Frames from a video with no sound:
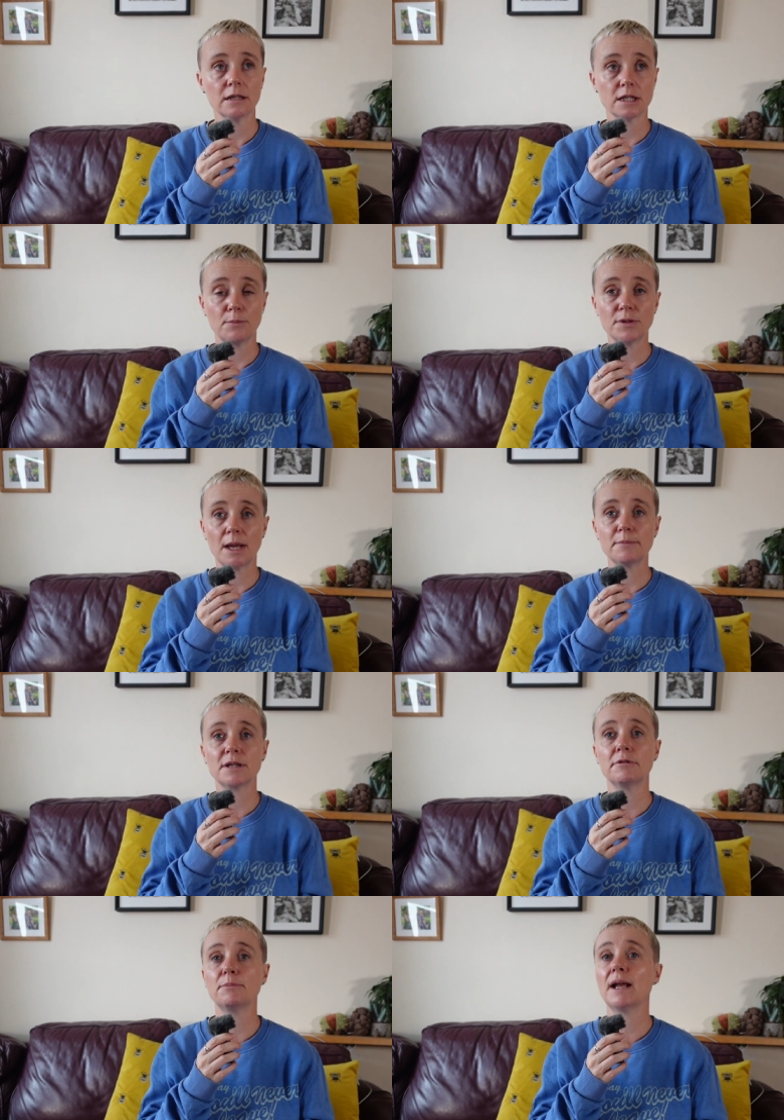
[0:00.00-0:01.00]
Sometimes
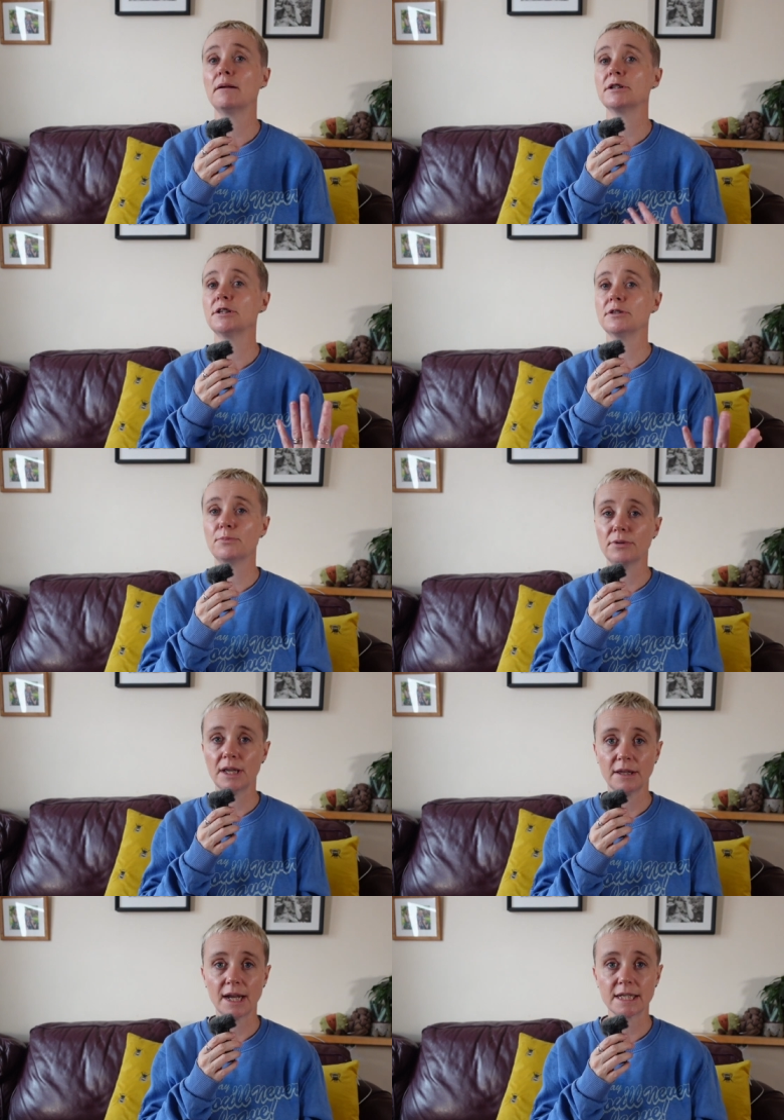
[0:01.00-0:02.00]
I would be able to do the
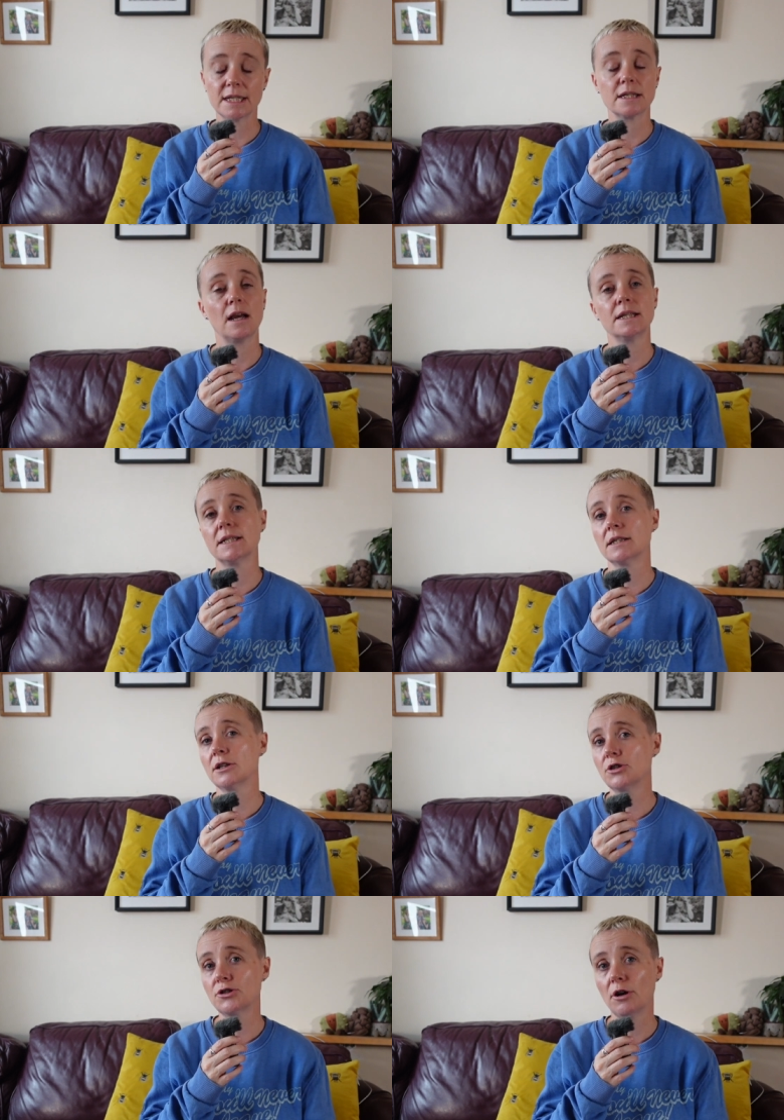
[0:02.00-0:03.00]
breathing exercises and
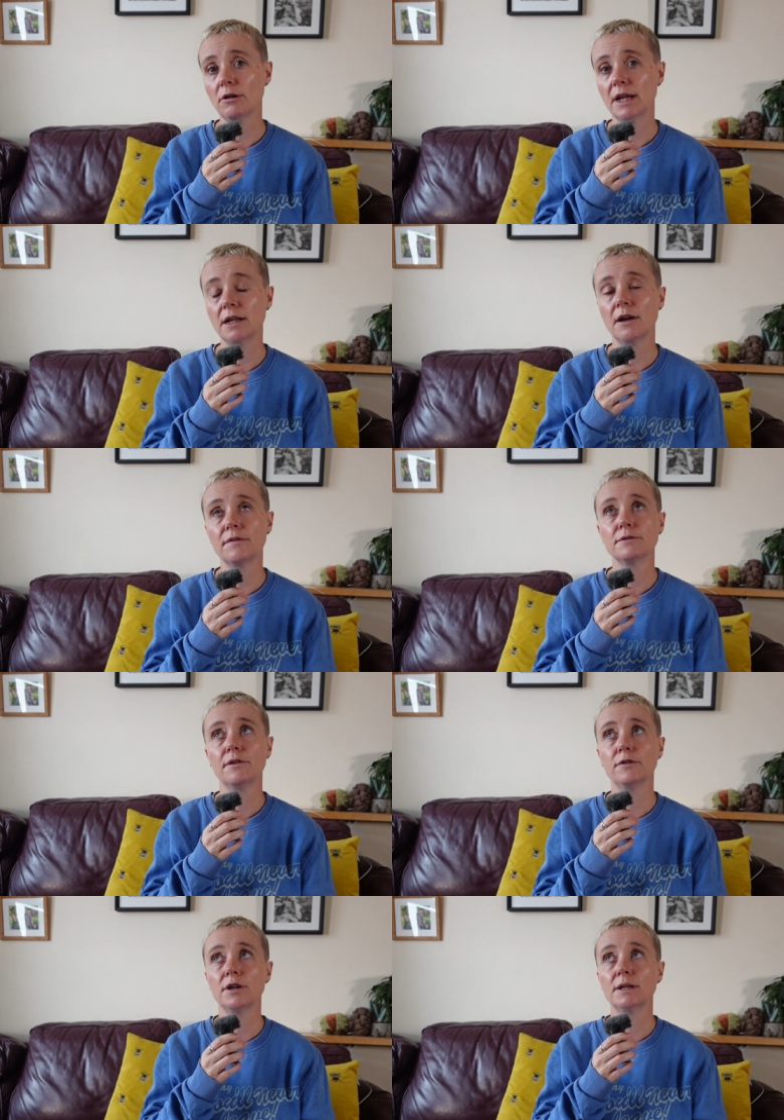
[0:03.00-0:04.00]
control it enough to
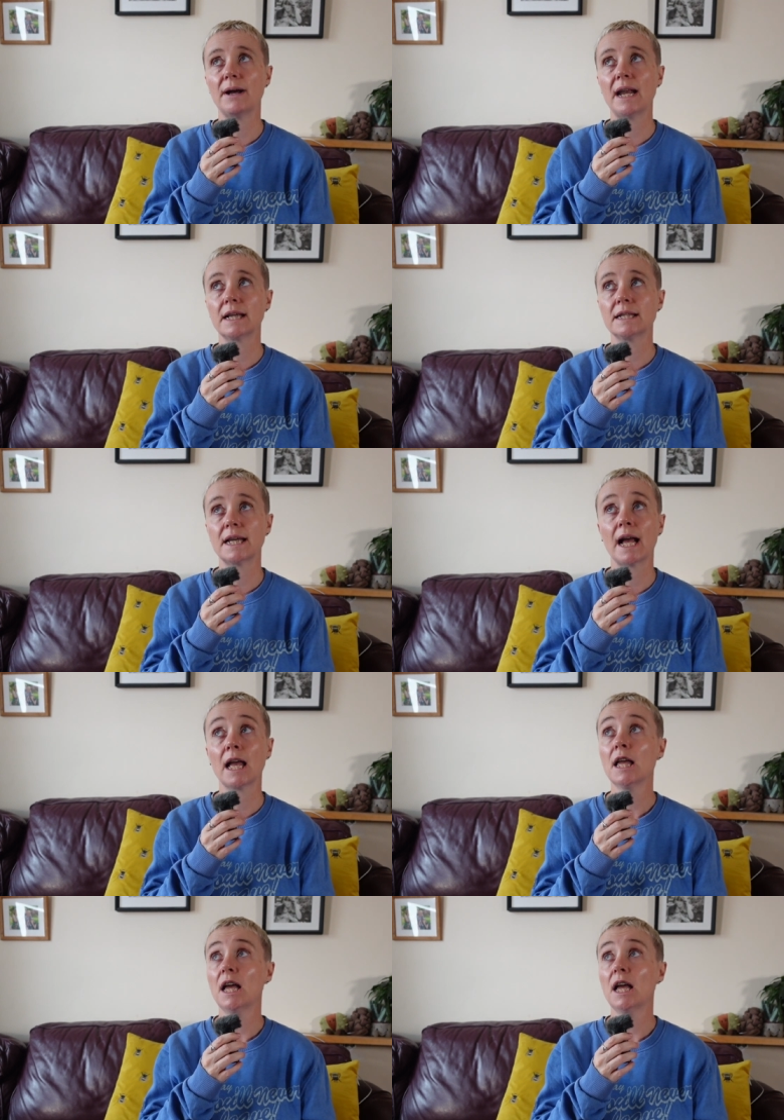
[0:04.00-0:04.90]
avoid a panic attack,